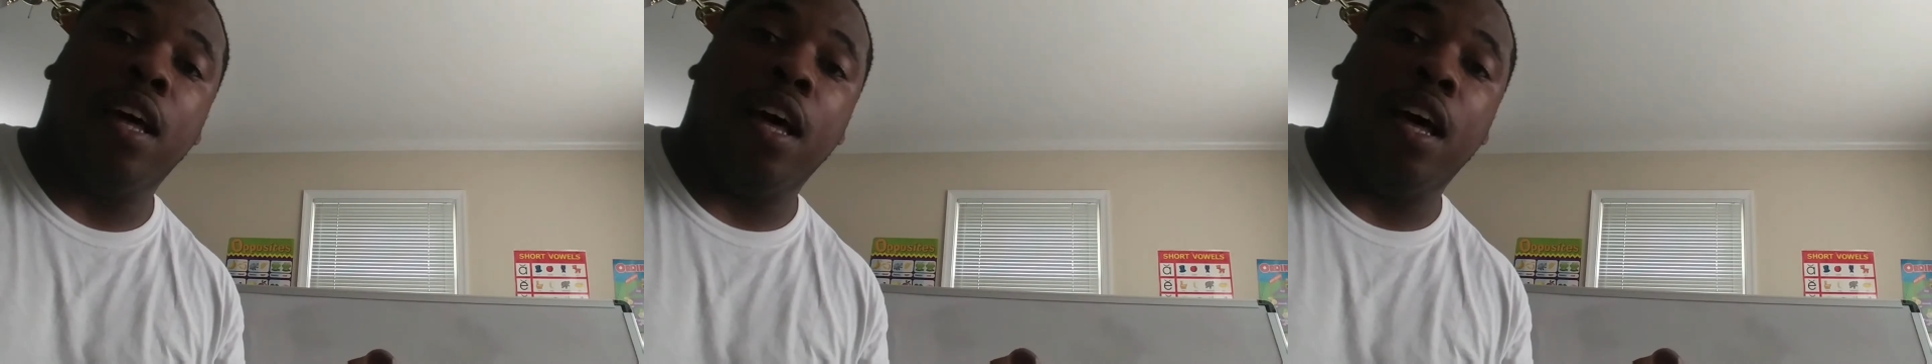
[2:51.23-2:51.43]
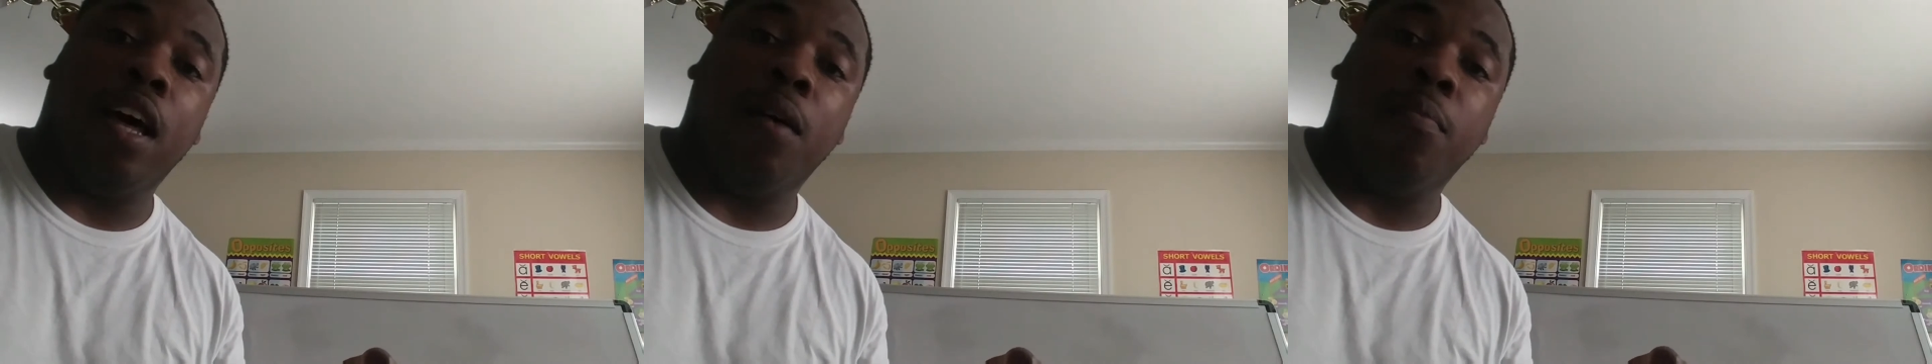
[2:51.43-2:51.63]

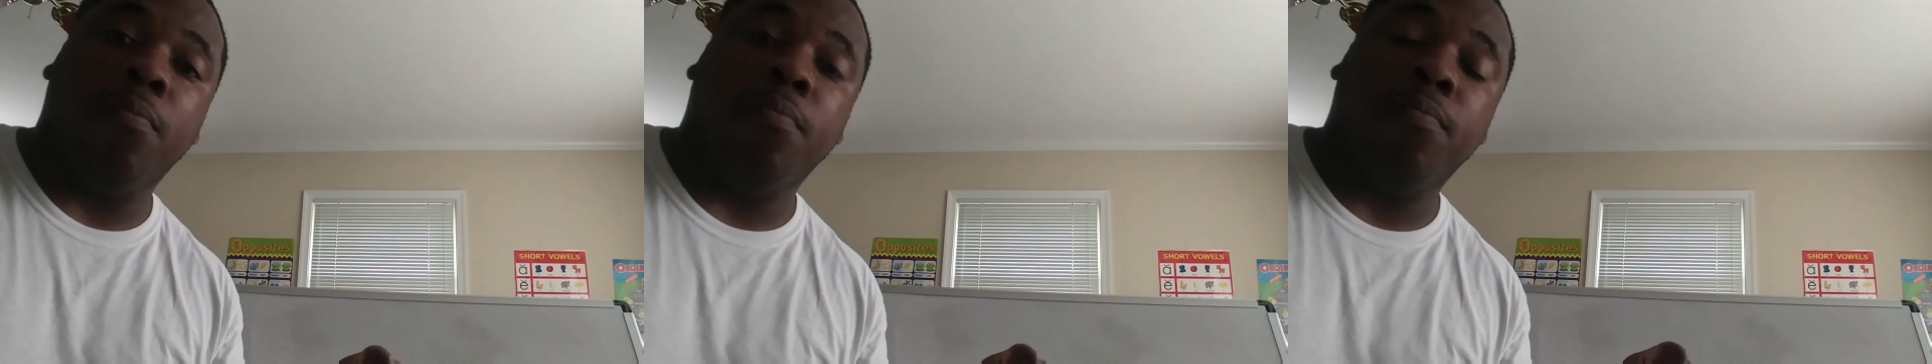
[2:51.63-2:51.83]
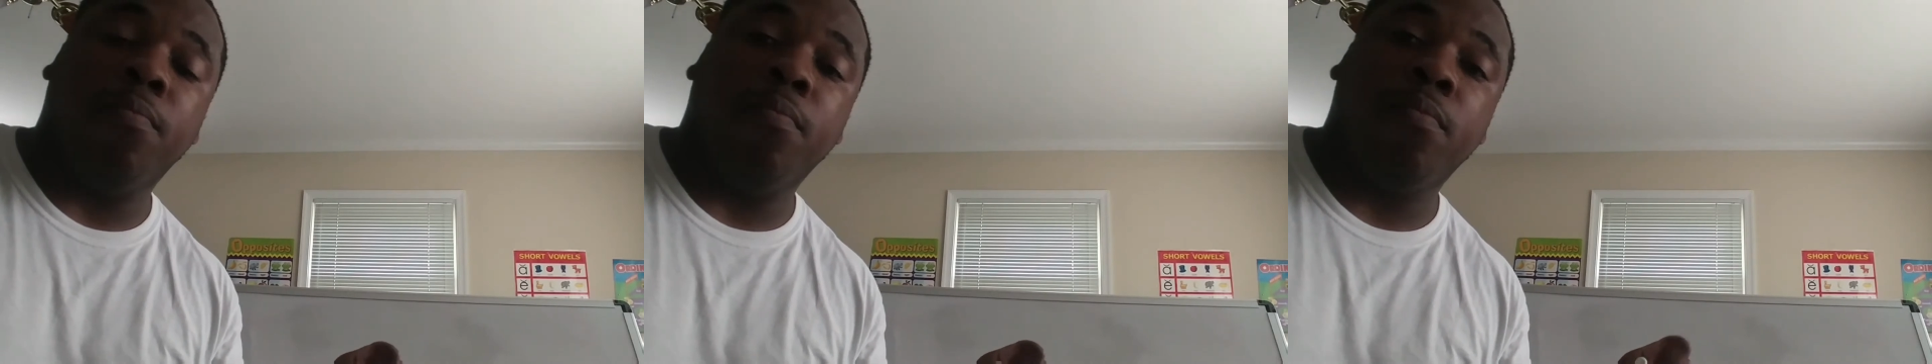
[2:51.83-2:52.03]

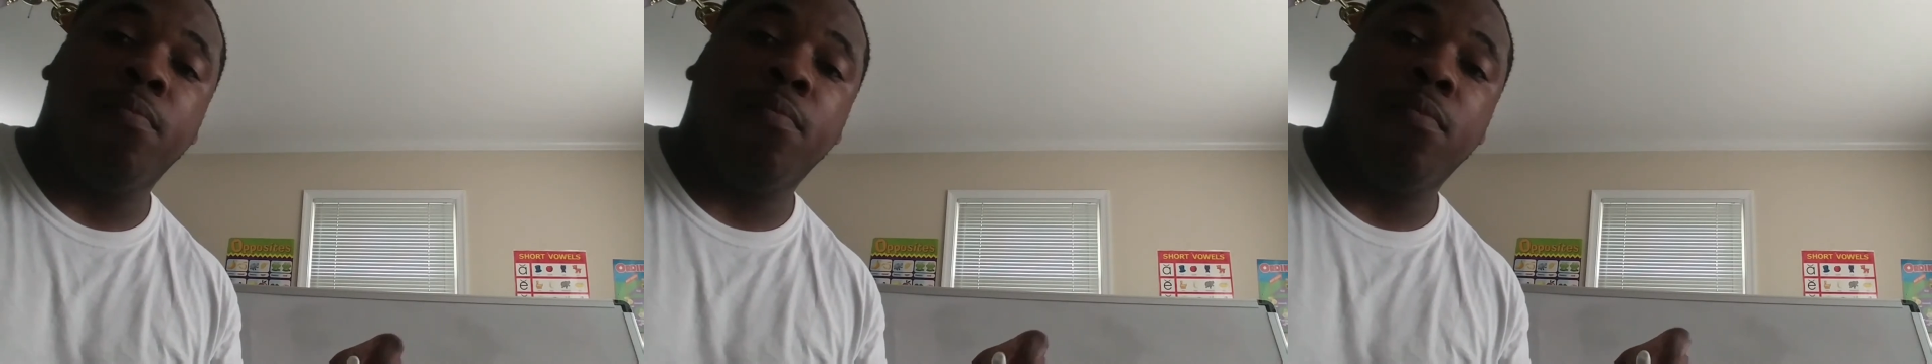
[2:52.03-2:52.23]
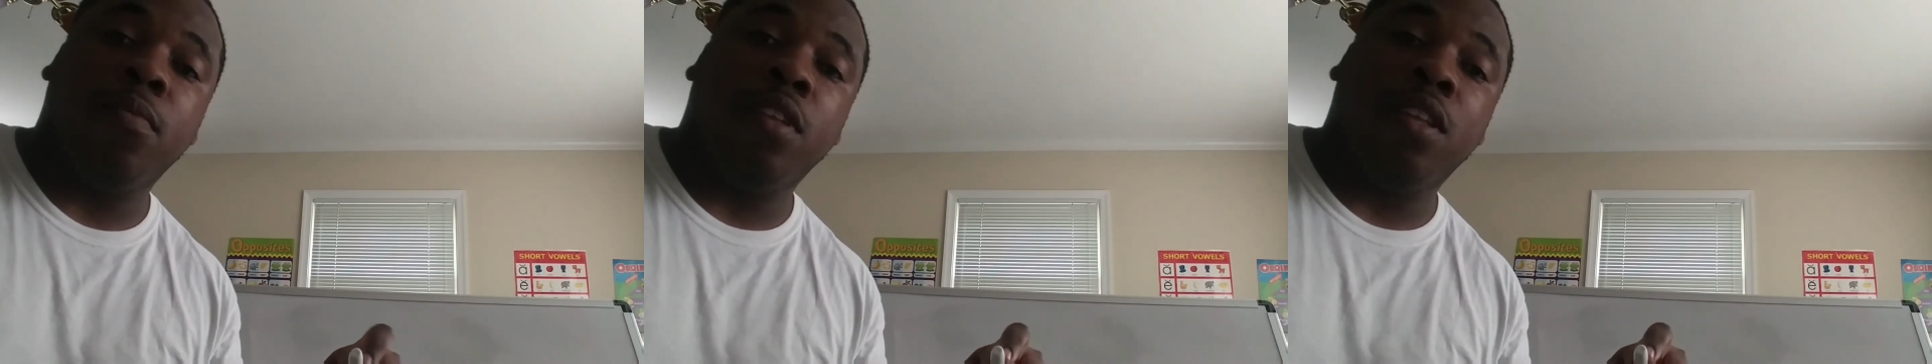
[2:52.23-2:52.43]
um,
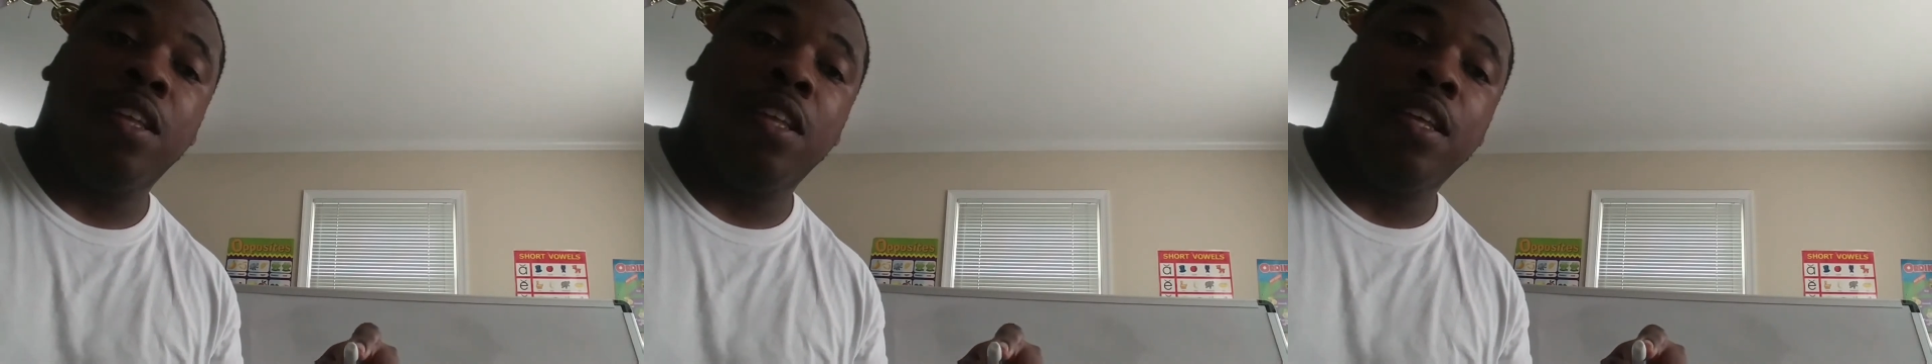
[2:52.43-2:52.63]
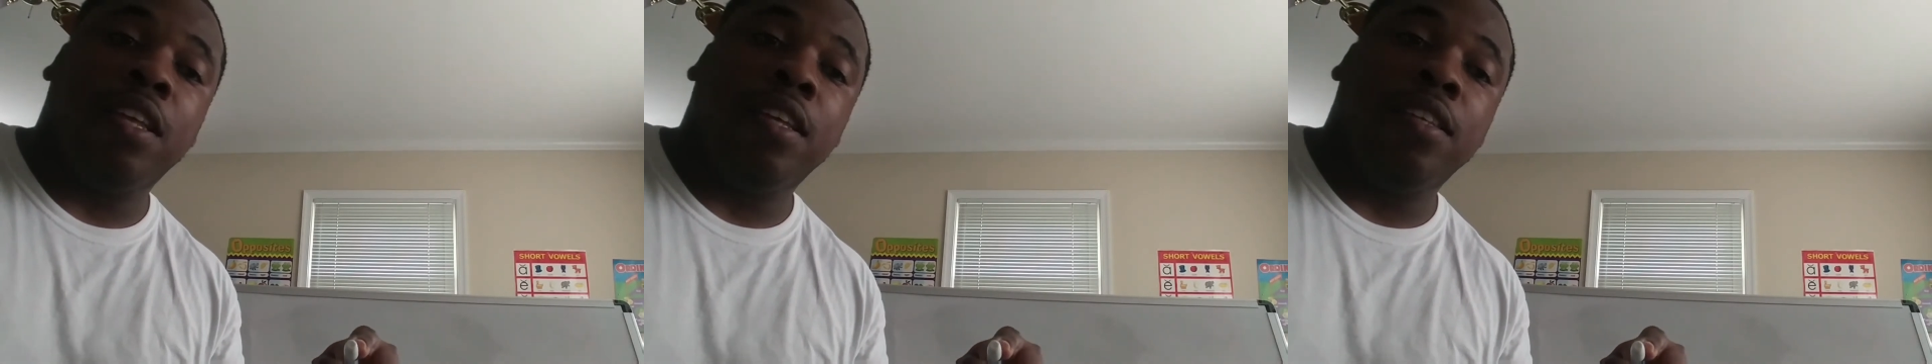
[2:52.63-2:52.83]

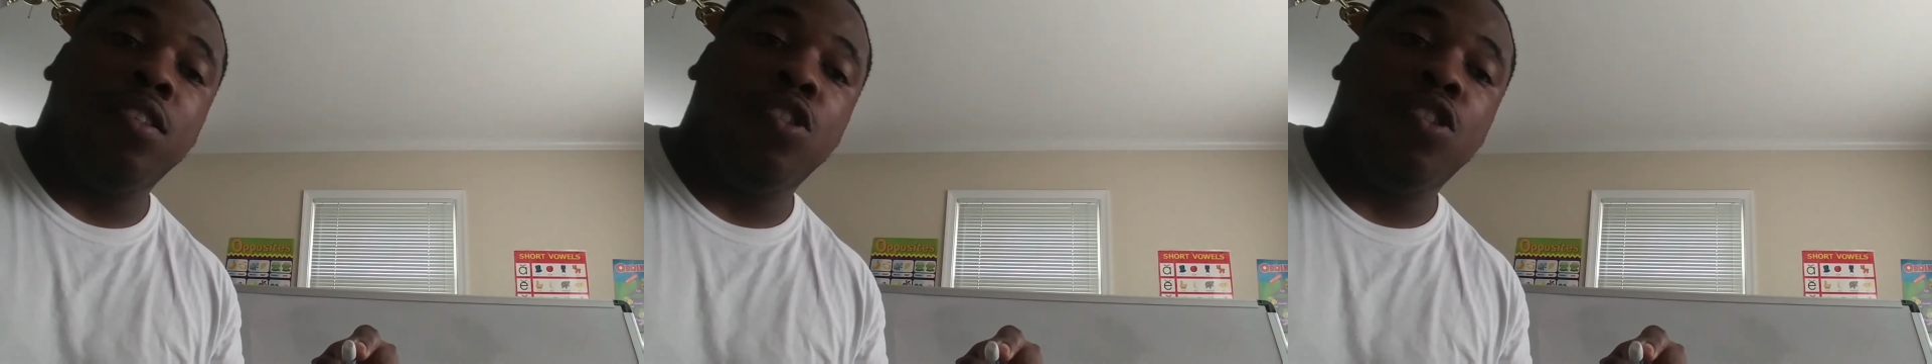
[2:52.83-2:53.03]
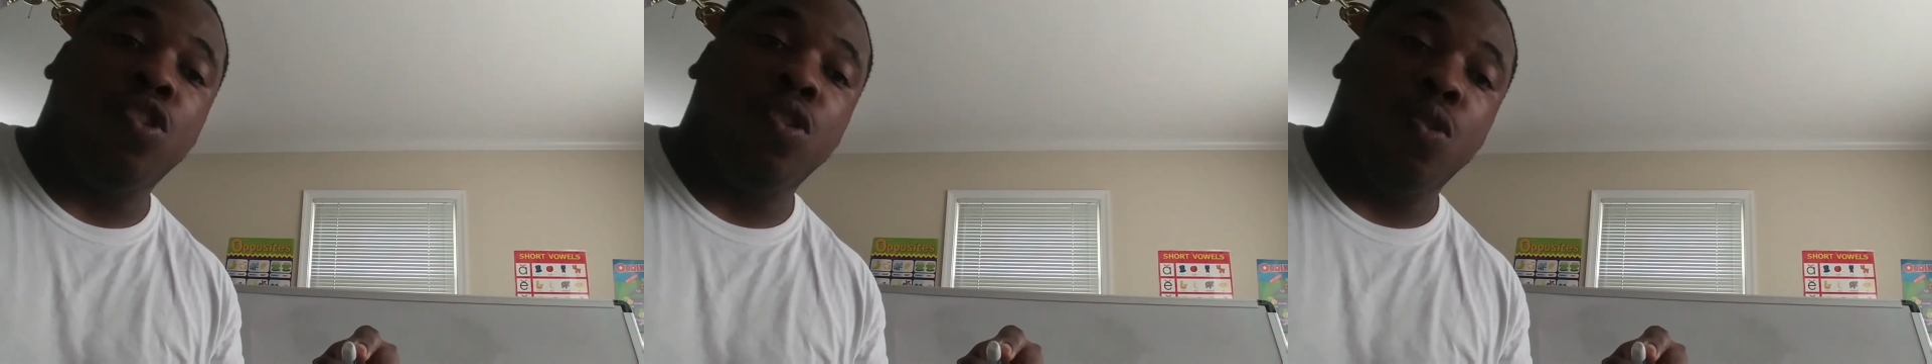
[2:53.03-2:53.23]

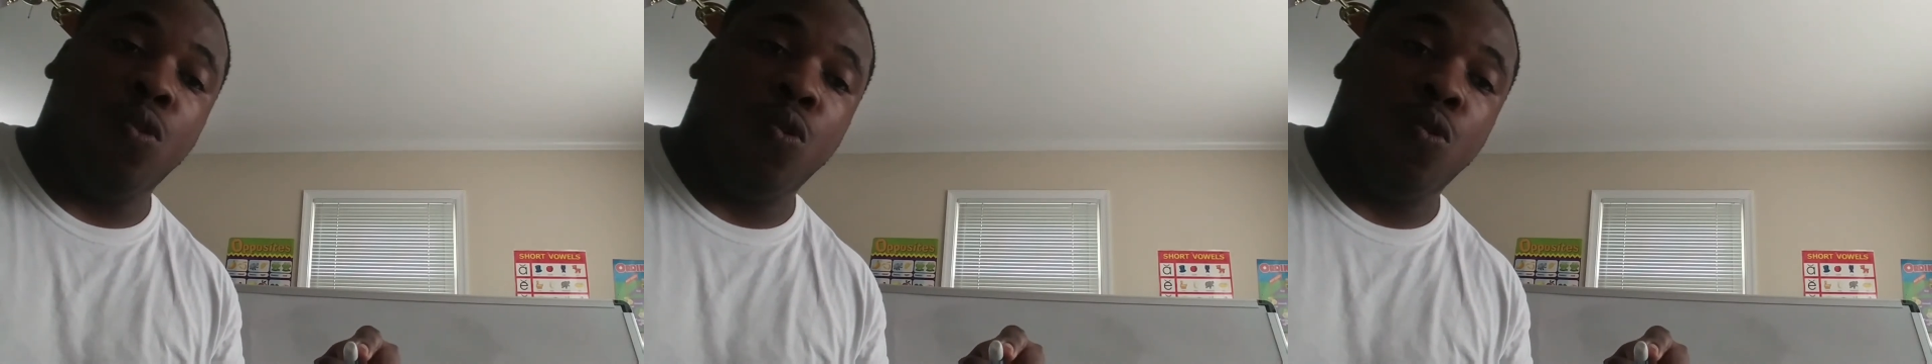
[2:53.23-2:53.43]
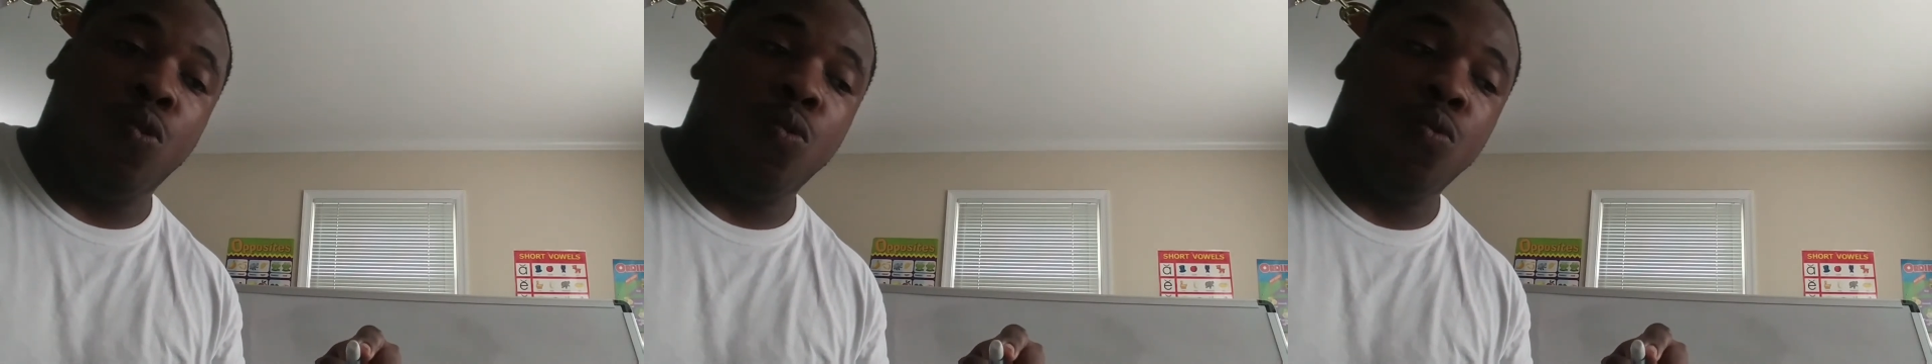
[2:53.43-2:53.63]

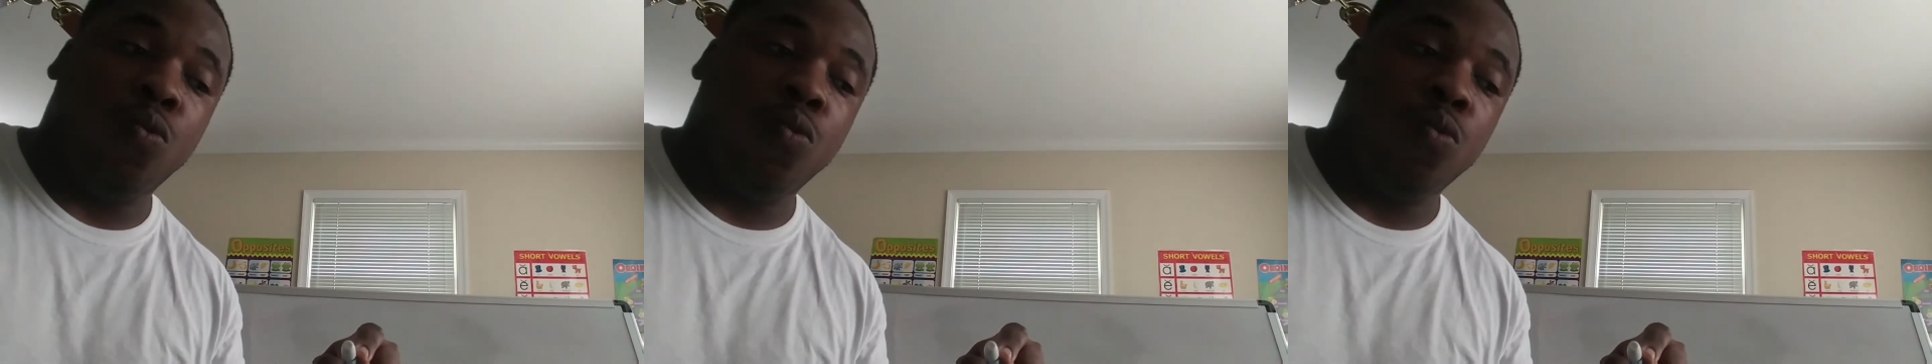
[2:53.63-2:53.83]
to